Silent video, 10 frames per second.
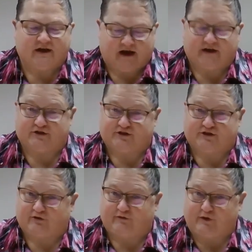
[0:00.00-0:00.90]
and is
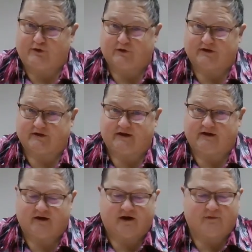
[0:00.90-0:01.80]
shared
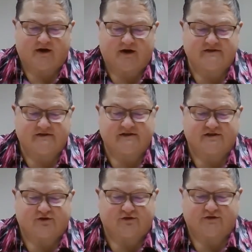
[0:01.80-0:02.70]
frequently among the
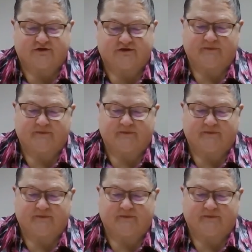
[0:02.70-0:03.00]
sisters.